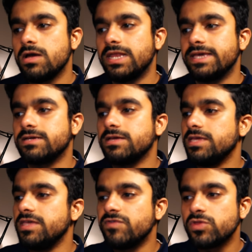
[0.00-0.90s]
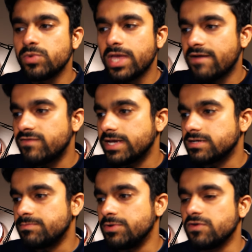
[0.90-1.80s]
like. Even though we have like
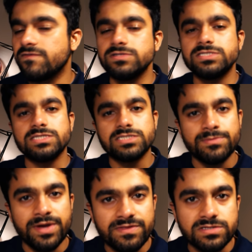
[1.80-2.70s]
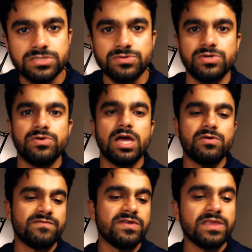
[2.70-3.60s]
a beautiful system at the studio and how
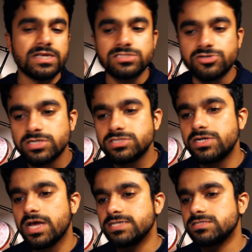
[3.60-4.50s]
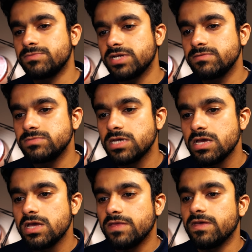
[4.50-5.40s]
everything is structured, I sometimes,
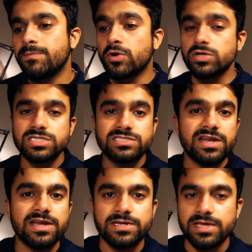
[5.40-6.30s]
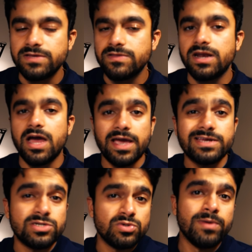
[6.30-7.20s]
there are projects that I take that I
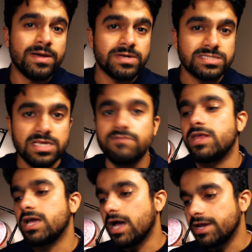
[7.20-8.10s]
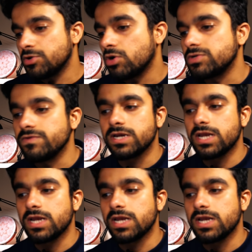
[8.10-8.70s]
do by myself. Like I talk to the